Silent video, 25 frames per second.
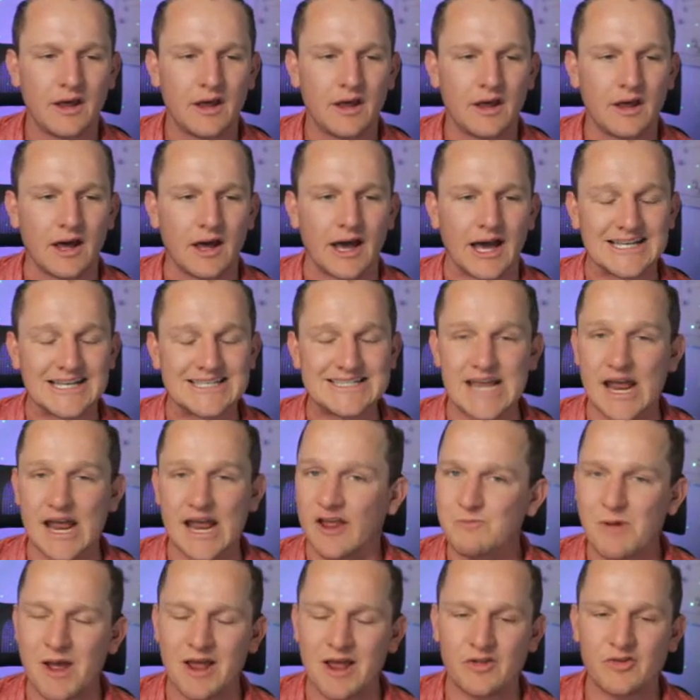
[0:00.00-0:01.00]
uh,
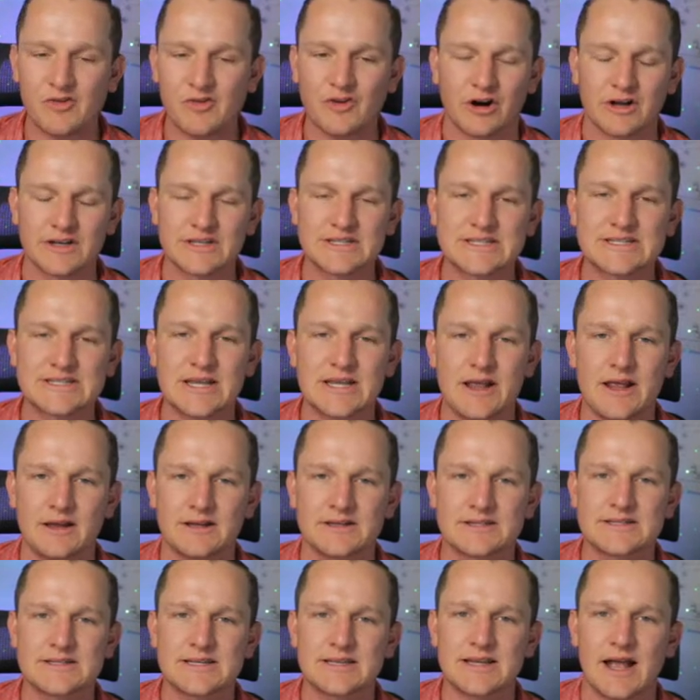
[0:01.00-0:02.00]
text-based
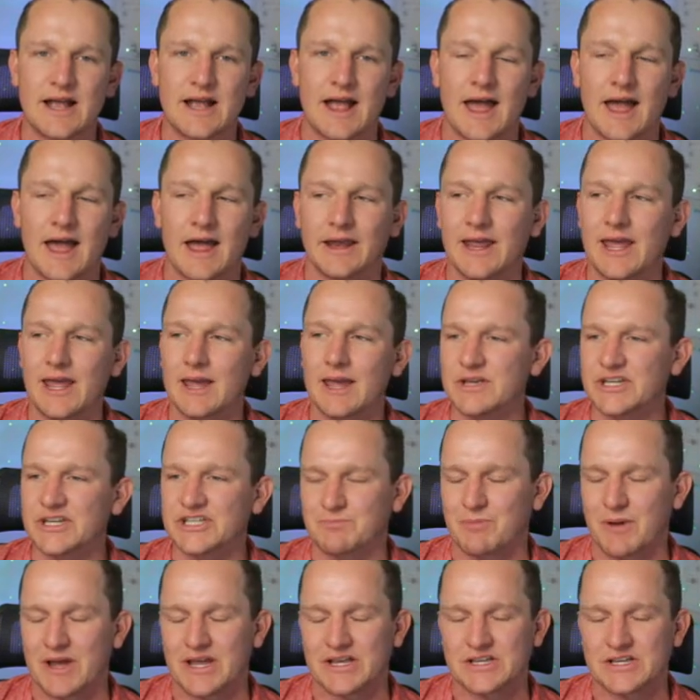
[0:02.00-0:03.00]
content and
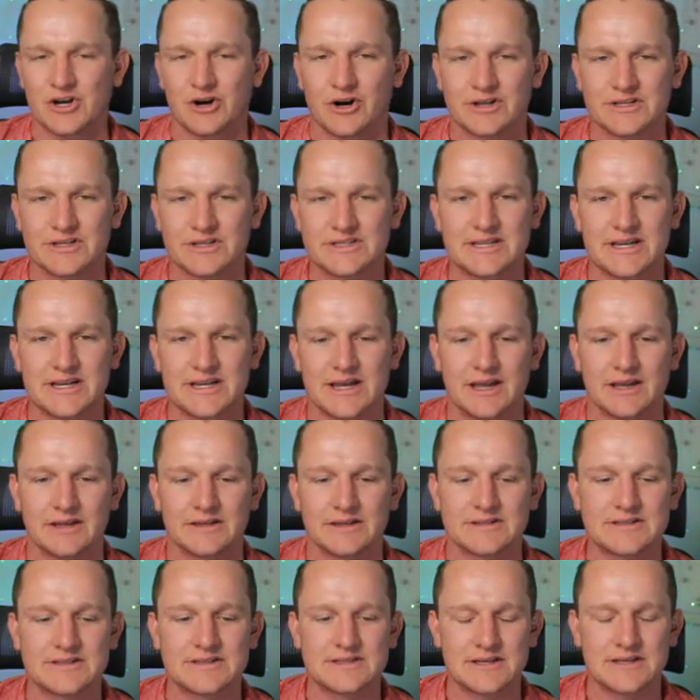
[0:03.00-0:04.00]
image-based
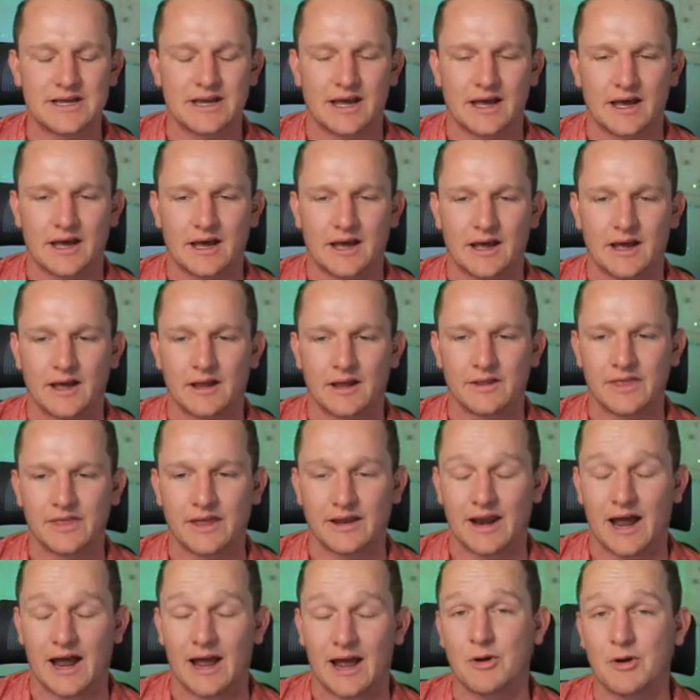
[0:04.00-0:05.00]
content uh,
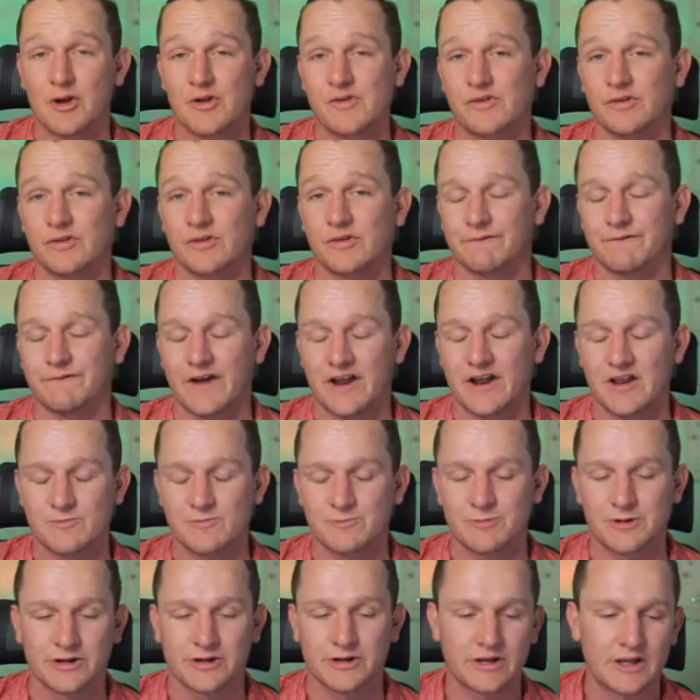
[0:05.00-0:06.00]
that I posted on Facebook.